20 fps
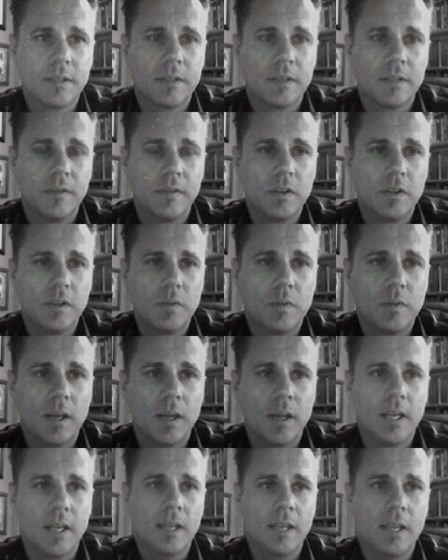first one
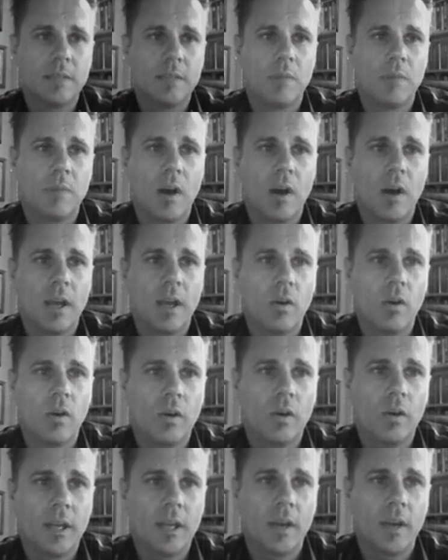is my
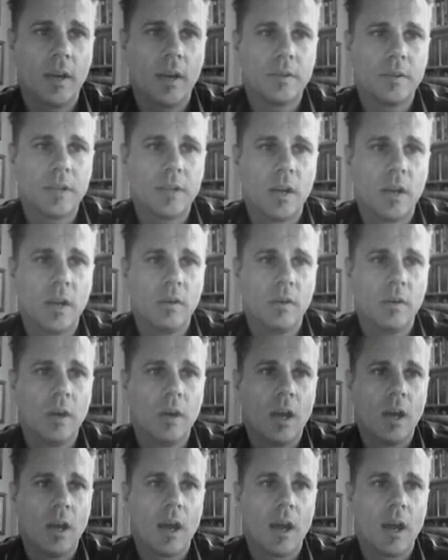audio, so
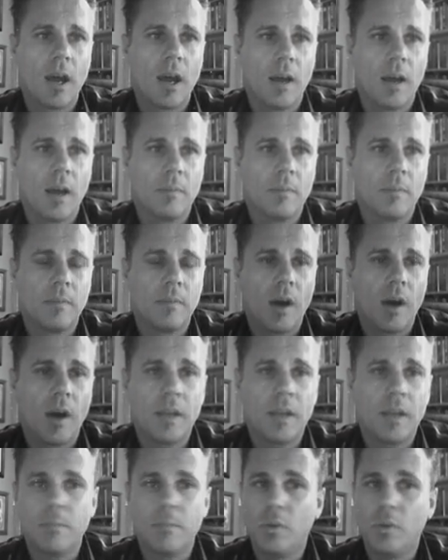I
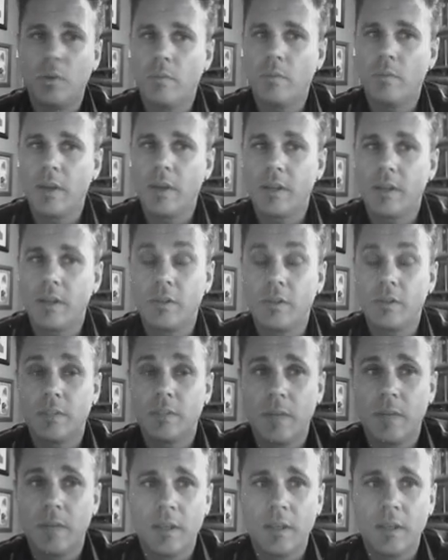can mute my own
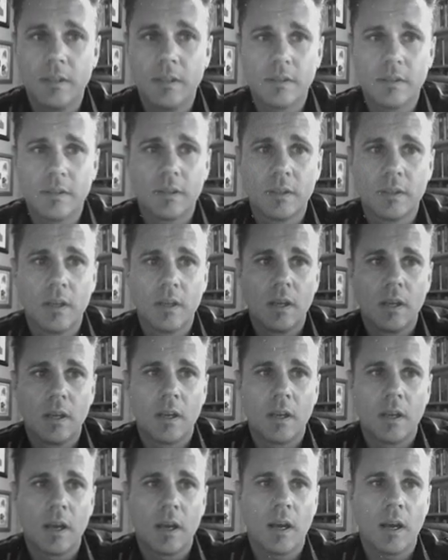speakers
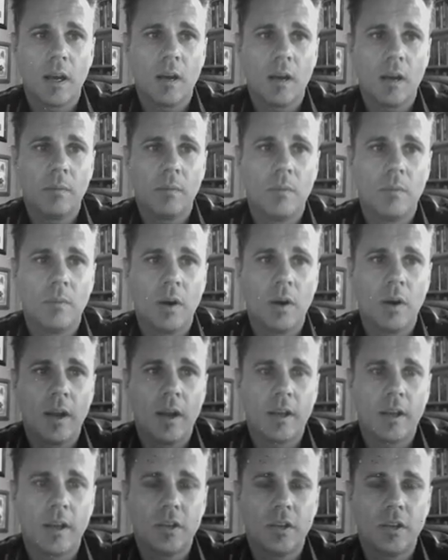and I
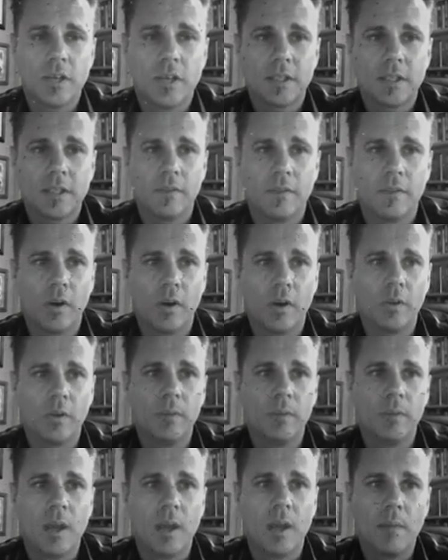can adjust the volume,
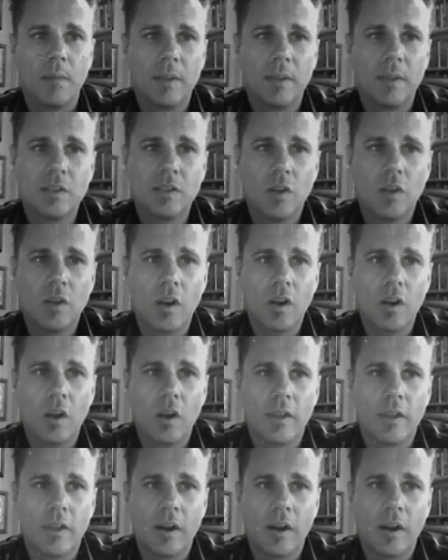but there's not a lot
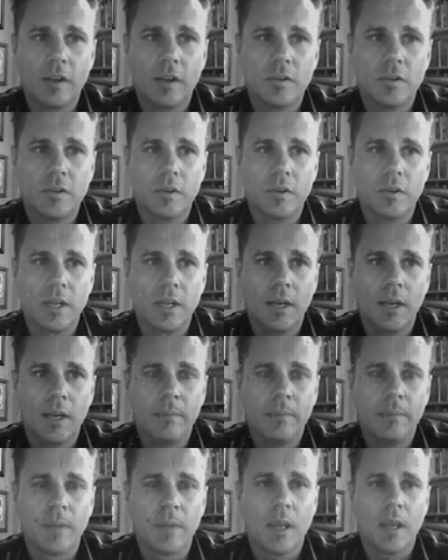that I can do here.
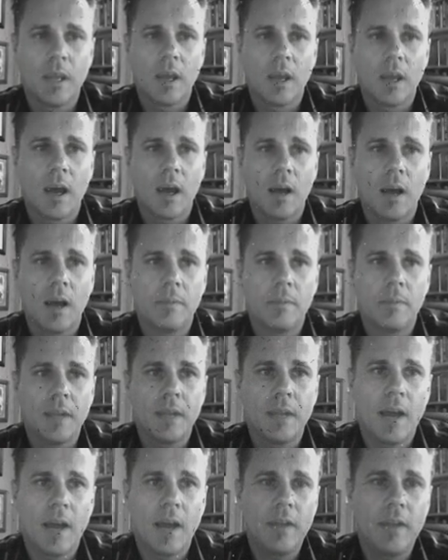The
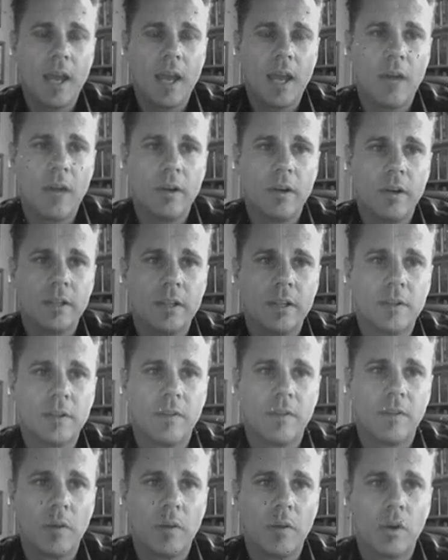other areas, if
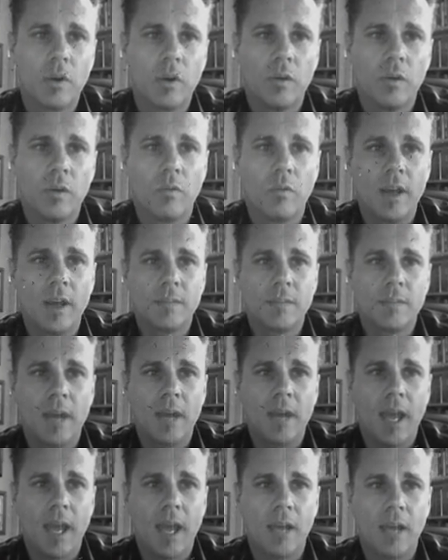I want to raise my
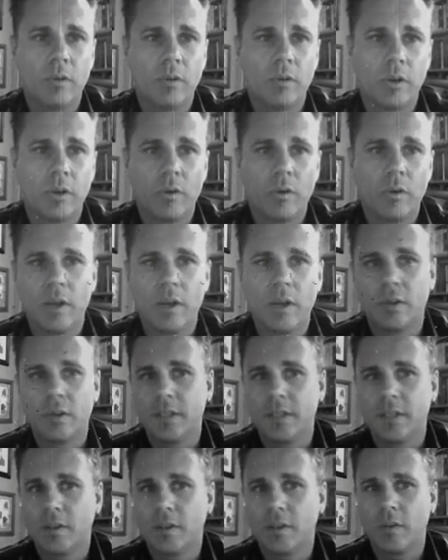hand or agree or
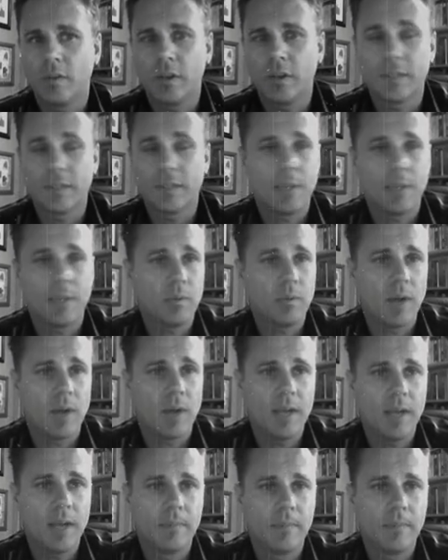disagree or step away,